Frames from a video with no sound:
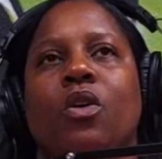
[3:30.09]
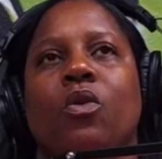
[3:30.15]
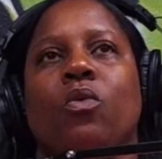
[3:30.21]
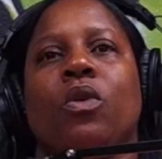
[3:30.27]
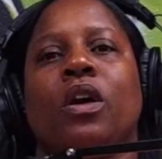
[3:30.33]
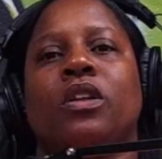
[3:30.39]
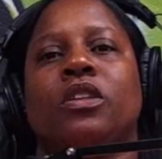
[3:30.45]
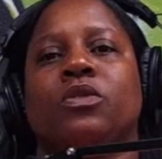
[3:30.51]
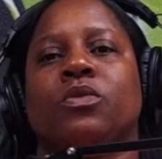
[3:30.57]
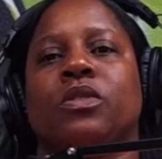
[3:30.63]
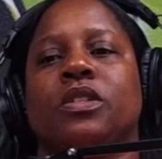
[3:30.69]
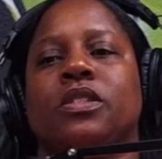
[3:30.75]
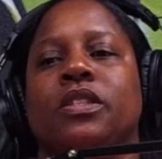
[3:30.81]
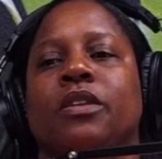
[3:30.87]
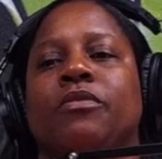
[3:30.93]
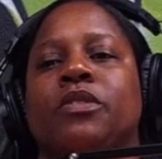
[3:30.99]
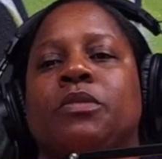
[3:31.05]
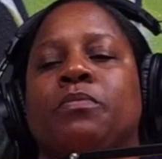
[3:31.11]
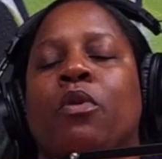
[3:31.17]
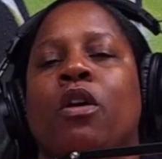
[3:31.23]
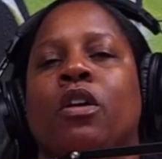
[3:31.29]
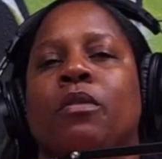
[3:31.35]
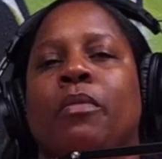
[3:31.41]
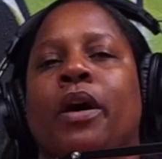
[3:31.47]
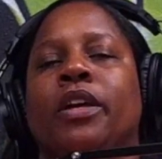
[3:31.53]
Well, I just want to say, it's
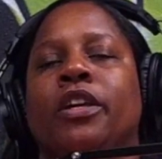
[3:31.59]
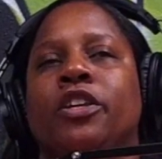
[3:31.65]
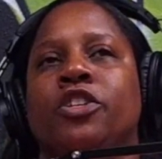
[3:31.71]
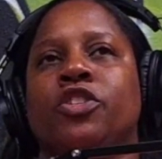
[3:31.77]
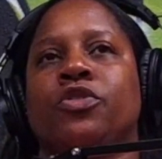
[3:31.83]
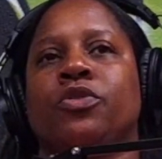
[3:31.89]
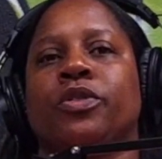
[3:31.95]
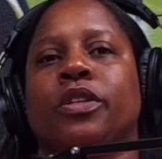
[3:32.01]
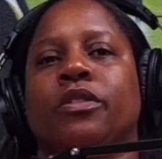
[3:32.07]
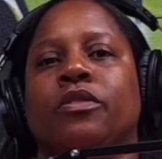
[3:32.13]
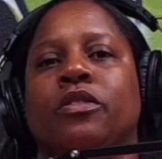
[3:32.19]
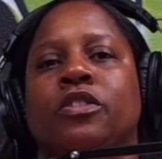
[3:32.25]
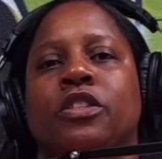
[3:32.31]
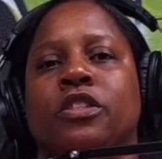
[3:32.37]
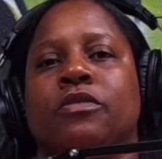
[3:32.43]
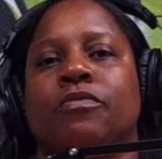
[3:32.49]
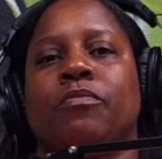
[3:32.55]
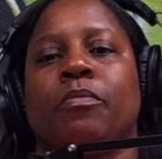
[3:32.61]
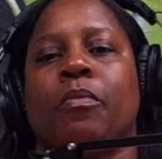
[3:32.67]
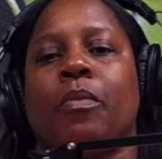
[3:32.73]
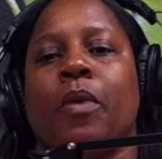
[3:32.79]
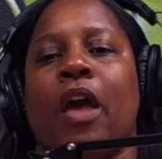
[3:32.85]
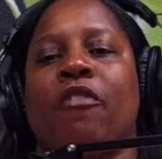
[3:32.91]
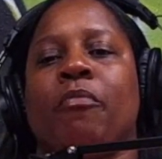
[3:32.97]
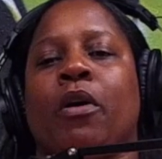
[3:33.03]
part of my history, just
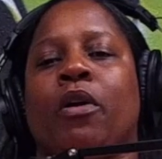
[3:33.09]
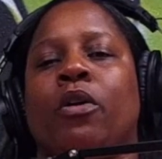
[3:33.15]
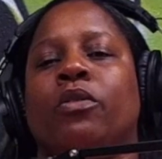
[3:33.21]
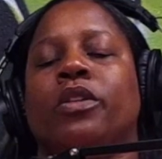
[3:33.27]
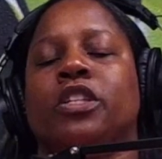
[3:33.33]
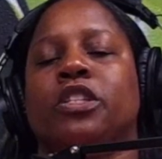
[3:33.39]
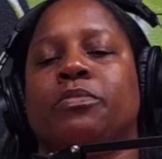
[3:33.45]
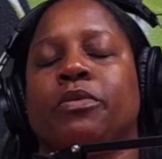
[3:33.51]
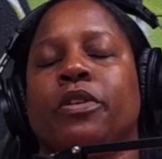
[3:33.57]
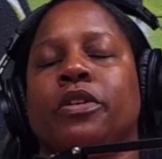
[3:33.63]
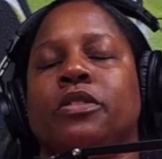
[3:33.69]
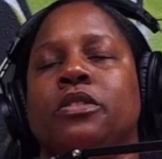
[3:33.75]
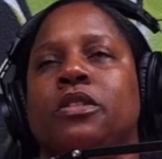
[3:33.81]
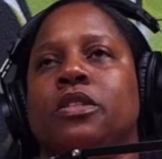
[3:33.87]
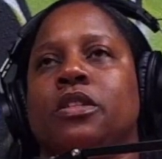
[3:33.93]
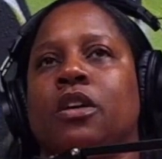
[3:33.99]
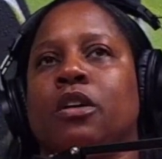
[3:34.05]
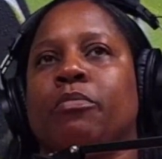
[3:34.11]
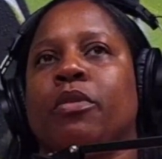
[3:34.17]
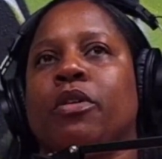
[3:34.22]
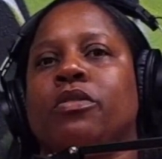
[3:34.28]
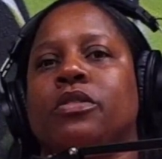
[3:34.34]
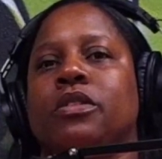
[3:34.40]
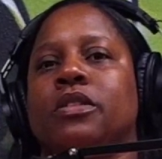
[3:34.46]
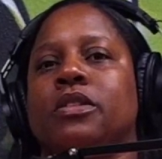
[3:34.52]
have my own experience as a young
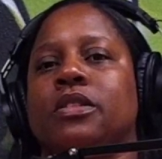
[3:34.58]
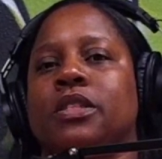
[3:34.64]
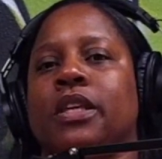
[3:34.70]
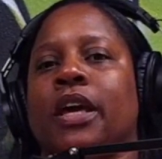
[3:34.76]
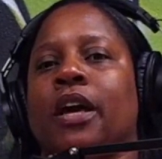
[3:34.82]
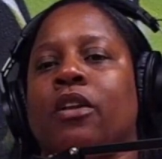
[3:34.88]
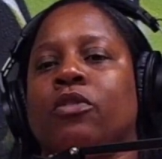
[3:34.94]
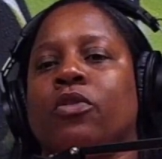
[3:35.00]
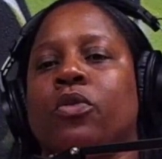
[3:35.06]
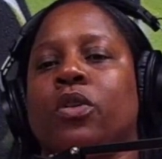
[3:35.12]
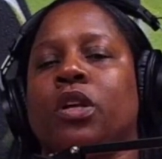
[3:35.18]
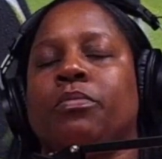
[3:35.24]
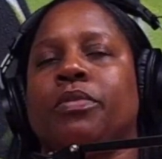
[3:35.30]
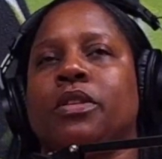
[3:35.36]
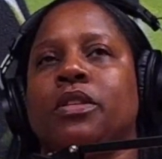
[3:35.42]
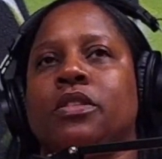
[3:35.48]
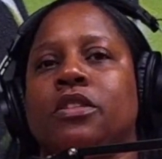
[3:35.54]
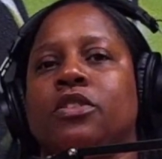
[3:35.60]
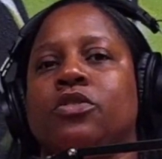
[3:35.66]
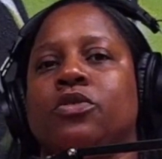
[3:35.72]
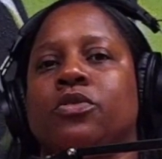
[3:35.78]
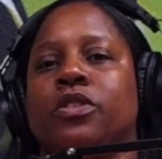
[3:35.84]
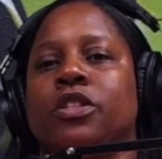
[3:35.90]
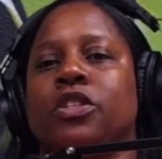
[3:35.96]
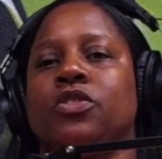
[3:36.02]
person in Seattle, growing up in the
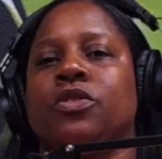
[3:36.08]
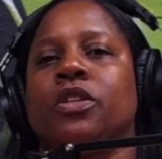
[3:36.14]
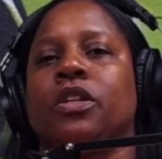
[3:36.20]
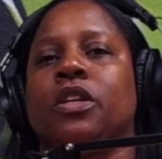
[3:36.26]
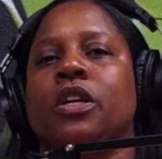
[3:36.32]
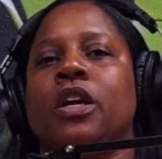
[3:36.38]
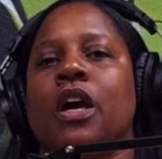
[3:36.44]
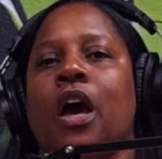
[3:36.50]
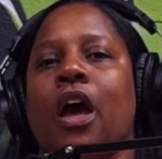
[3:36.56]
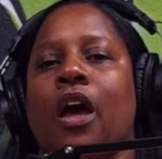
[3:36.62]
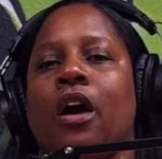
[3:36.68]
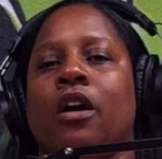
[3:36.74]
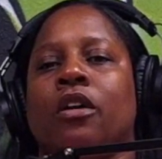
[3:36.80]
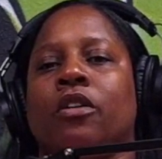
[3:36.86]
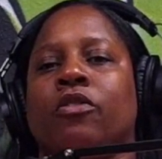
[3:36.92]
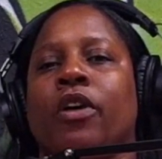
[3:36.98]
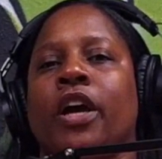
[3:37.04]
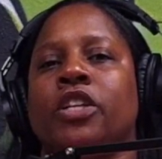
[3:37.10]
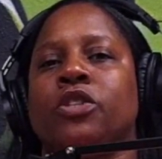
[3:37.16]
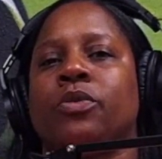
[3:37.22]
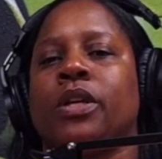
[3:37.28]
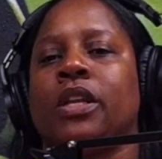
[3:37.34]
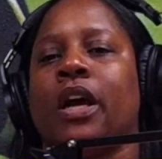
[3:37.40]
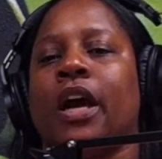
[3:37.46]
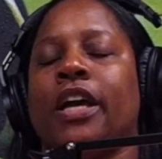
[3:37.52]
Central District.
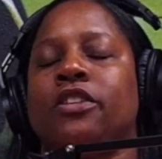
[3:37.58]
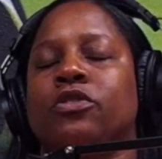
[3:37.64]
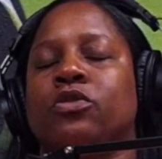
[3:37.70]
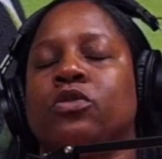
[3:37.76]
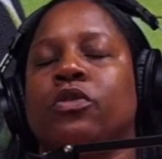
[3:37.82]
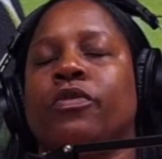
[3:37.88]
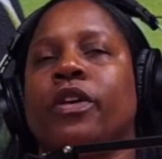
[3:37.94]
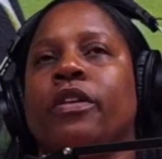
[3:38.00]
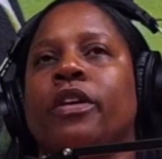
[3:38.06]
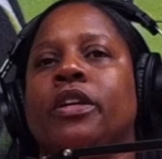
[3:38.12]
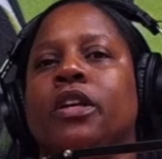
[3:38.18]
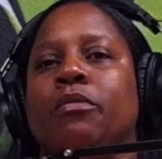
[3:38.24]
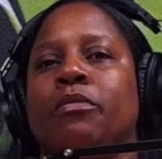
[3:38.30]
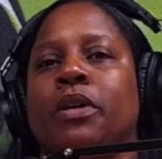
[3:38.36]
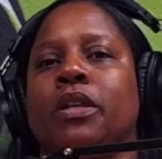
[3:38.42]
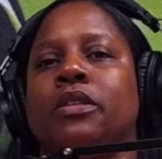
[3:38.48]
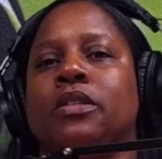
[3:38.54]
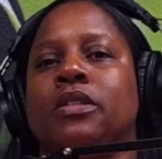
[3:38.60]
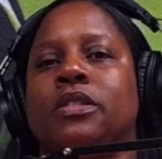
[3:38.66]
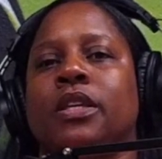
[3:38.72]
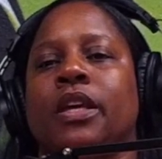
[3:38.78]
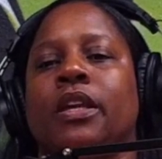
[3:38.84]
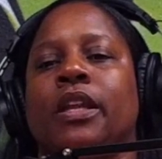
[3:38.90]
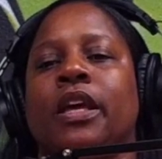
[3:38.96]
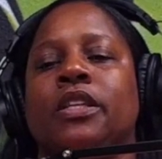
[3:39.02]
Graduating high school, very committed to
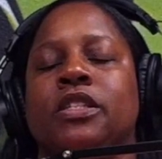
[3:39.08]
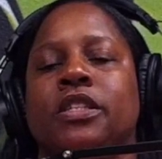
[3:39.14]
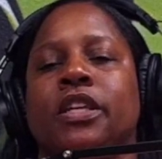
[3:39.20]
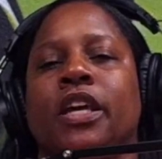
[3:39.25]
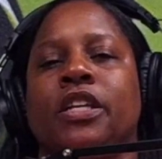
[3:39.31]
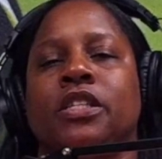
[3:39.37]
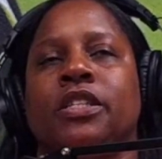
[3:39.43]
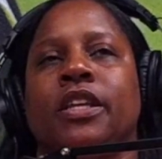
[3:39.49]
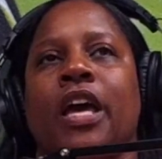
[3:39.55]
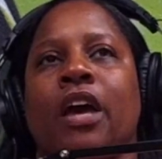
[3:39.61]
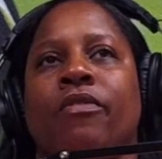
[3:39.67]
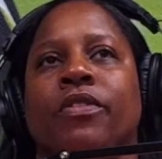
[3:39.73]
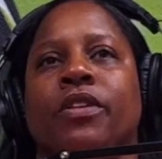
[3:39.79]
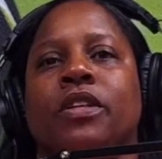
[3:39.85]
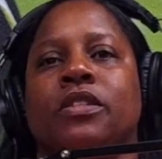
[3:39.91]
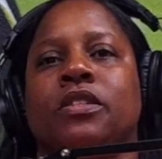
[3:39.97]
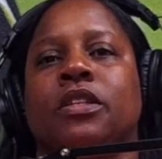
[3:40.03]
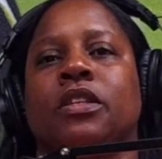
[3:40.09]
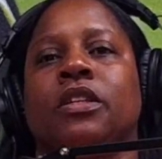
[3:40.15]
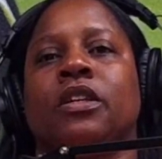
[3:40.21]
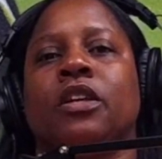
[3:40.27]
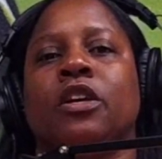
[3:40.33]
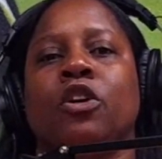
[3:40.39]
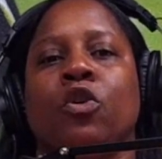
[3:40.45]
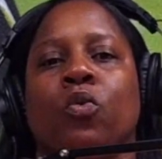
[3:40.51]
saying education advocacy
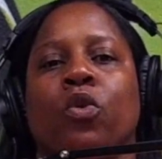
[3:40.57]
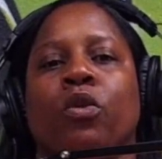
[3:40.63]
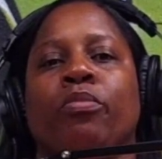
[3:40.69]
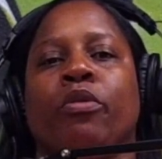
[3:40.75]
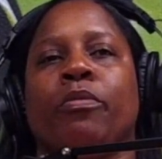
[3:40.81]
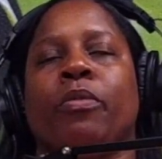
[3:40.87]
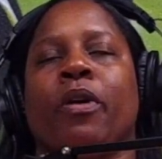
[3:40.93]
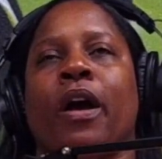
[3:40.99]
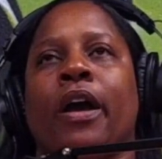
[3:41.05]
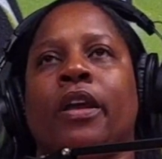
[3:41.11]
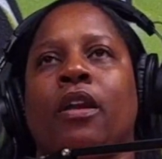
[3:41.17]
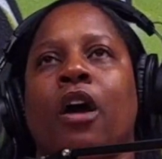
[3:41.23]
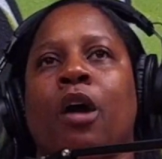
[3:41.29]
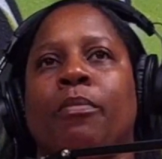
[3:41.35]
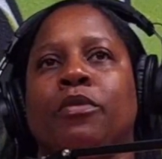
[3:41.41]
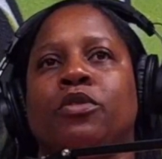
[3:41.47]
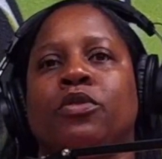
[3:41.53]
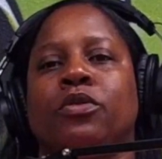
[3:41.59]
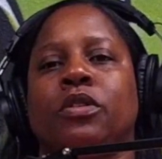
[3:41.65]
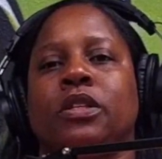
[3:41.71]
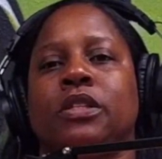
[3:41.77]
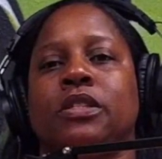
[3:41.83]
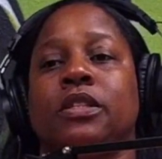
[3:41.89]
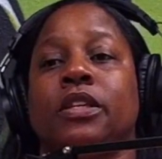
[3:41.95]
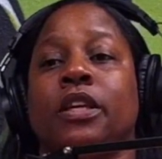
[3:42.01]
will provide
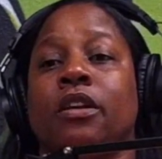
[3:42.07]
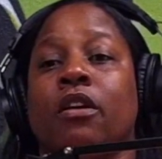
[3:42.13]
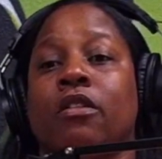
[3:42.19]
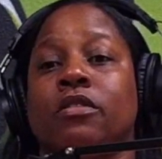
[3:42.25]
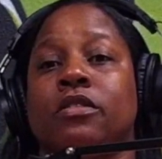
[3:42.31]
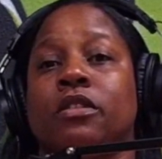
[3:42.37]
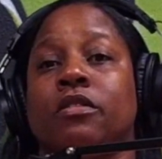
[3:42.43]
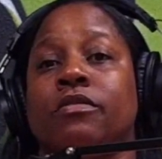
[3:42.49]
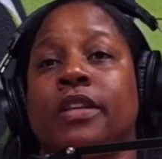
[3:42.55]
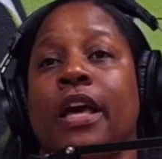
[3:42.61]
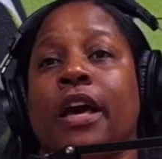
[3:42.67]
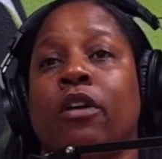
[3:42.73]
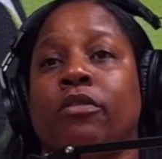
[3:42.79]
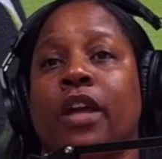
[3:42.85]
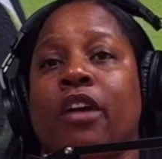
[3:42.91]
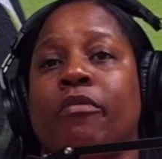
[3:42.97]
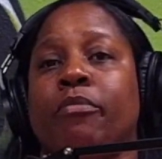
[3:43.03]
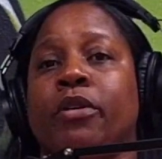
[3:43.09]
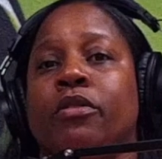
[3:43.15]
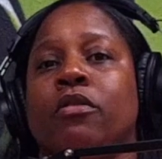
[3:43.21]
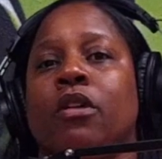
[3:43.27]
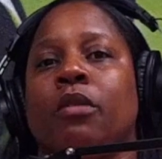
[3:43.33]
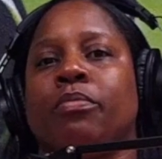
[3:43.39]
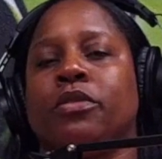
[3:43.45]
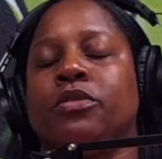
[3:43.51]
opportunities to get ourselves out, have better
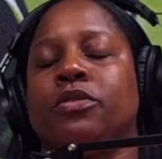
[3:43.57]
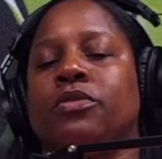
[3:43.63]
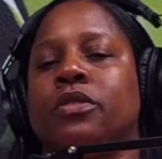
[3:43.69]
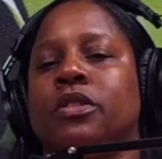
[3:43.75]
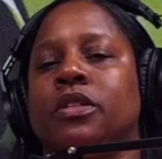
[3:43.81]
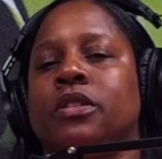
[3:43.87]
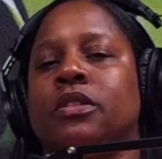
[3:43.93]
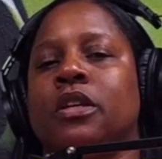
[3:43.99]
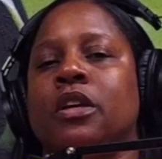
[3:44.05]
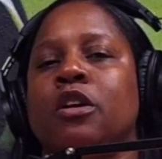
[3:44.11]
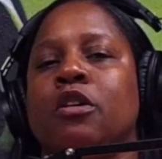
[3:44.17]
opportunities,